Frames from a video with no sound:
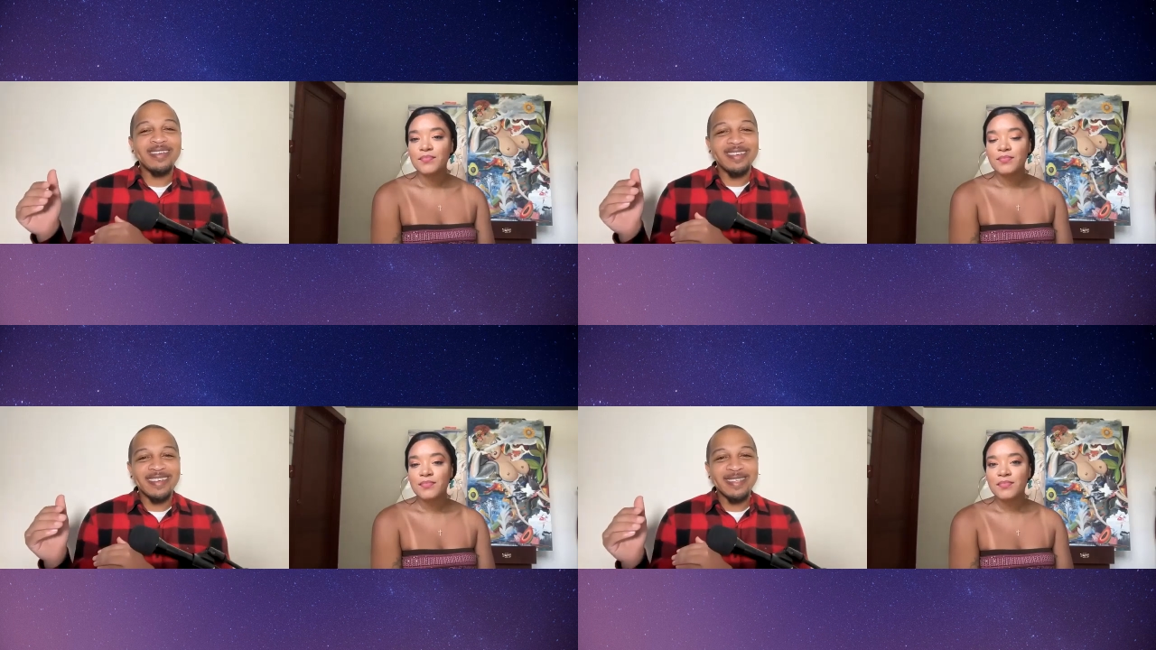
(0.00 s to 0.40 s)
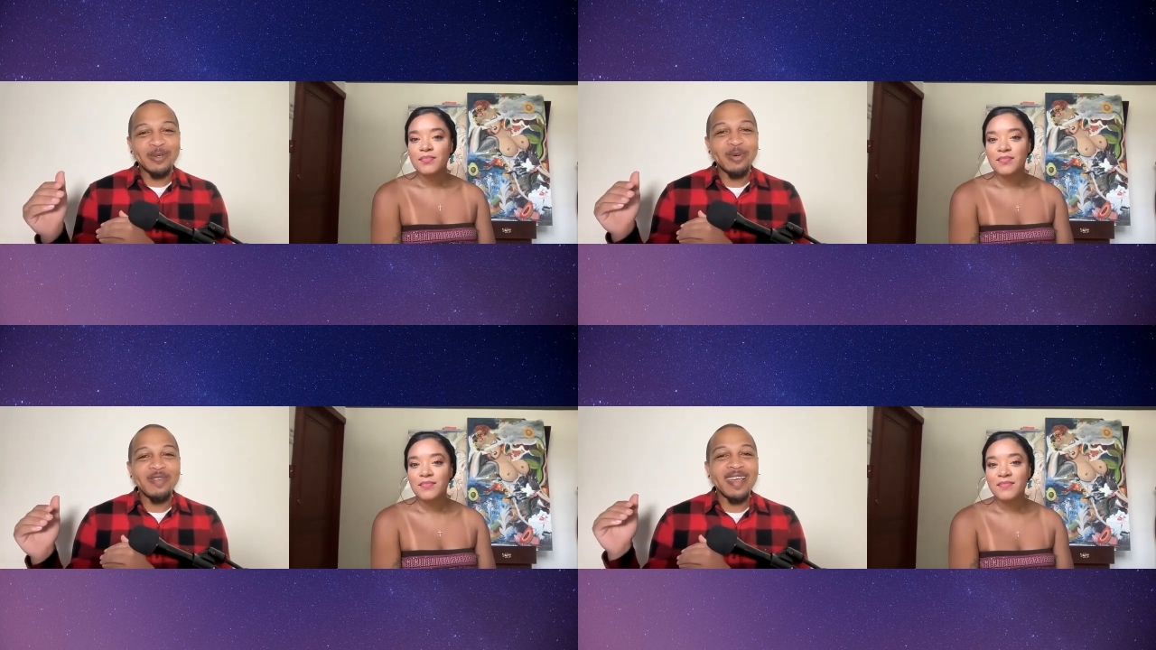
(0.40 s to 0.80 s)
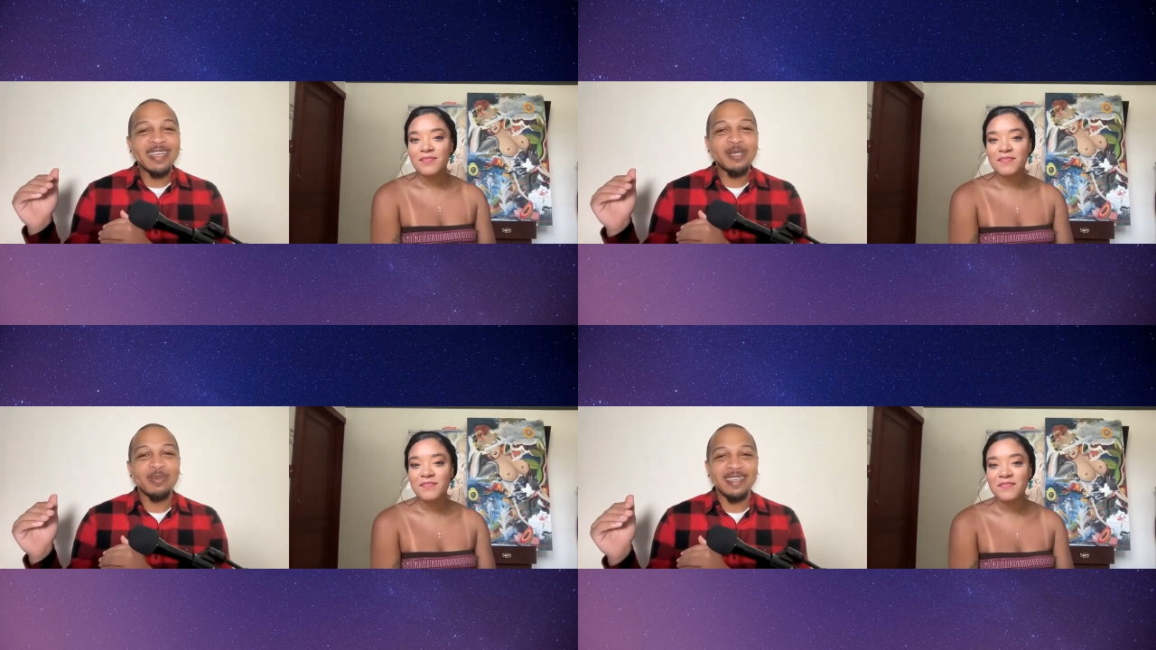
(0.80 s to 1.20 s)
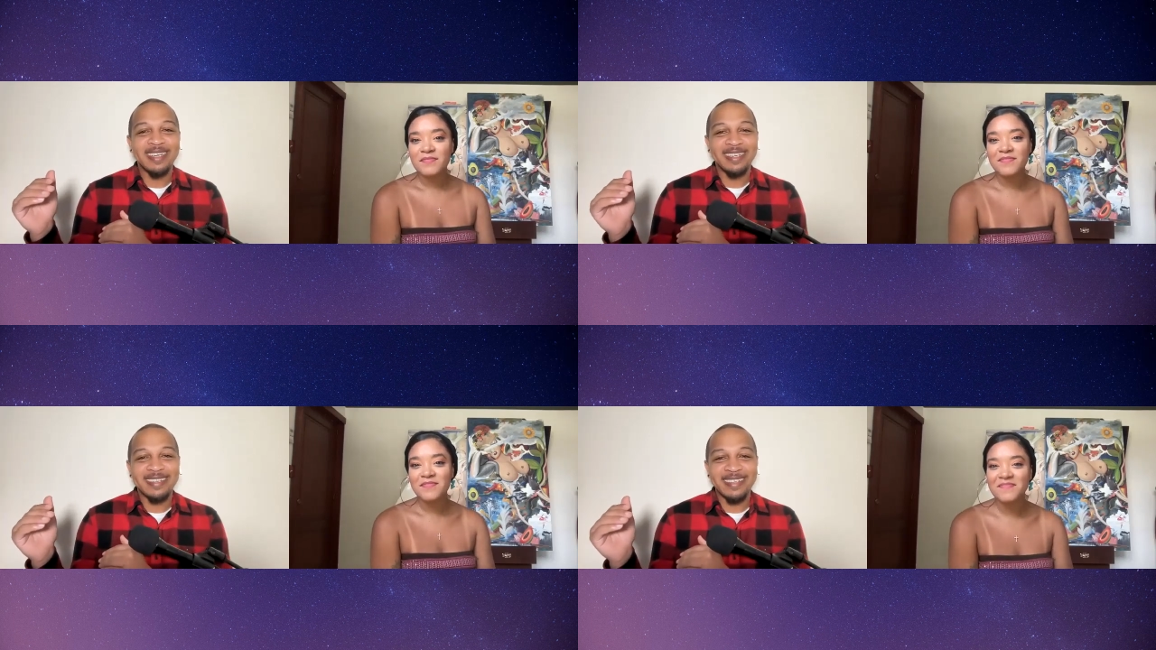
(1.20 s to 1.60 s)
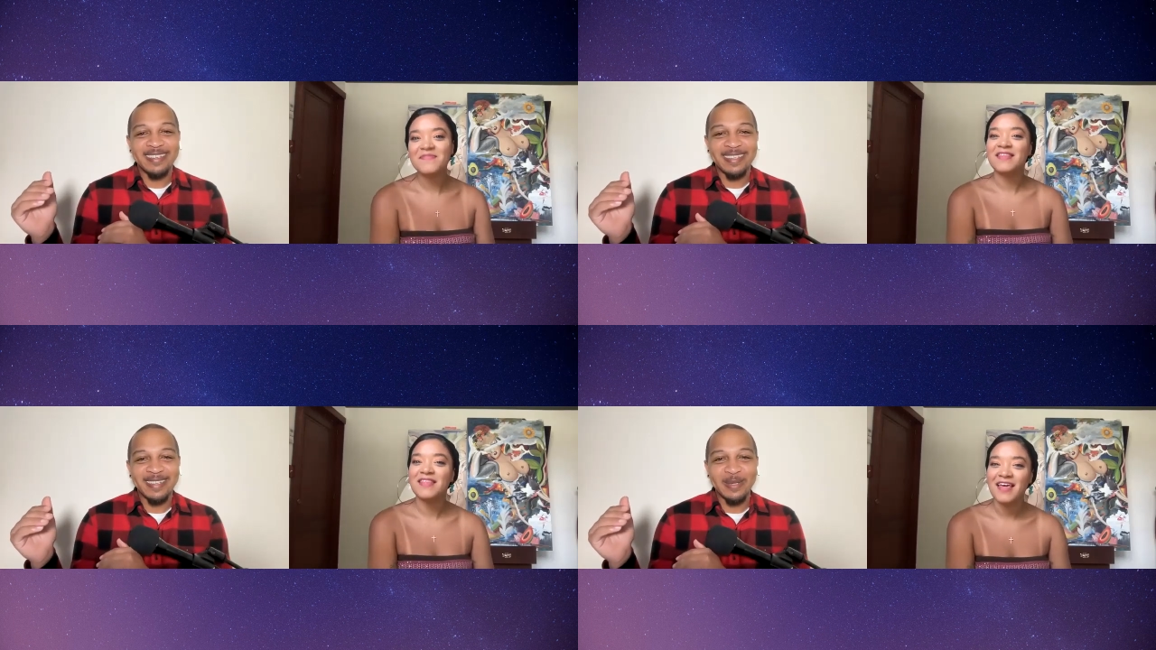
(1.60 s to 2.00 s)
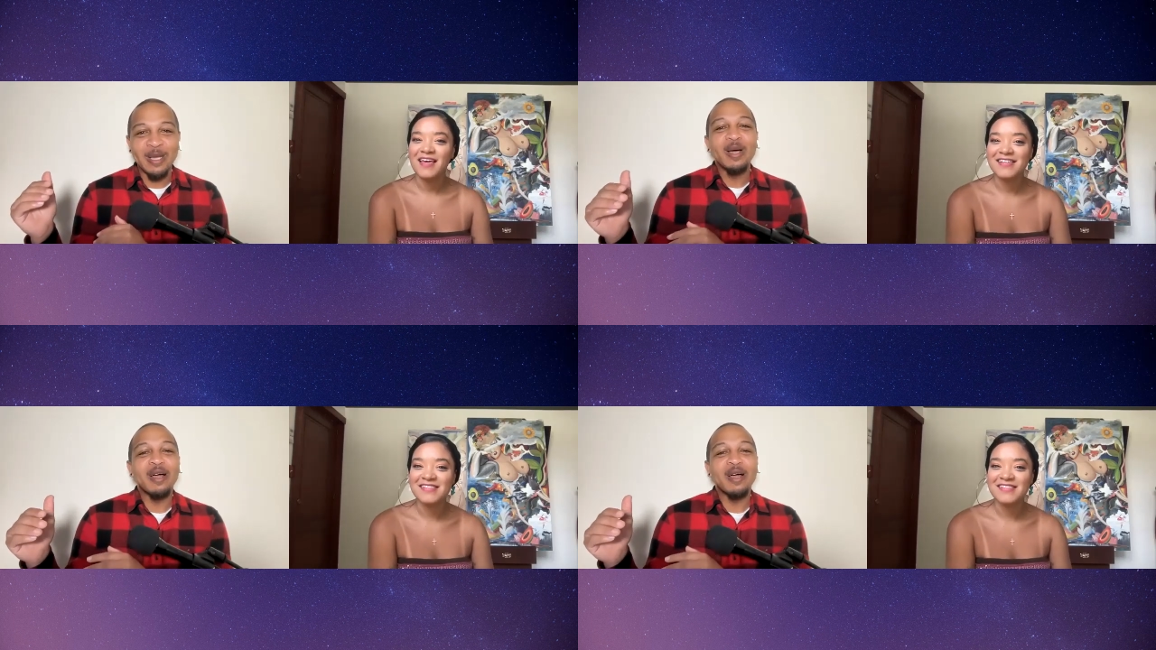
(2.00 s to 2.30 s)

Speaker 1: sort of explanations these of,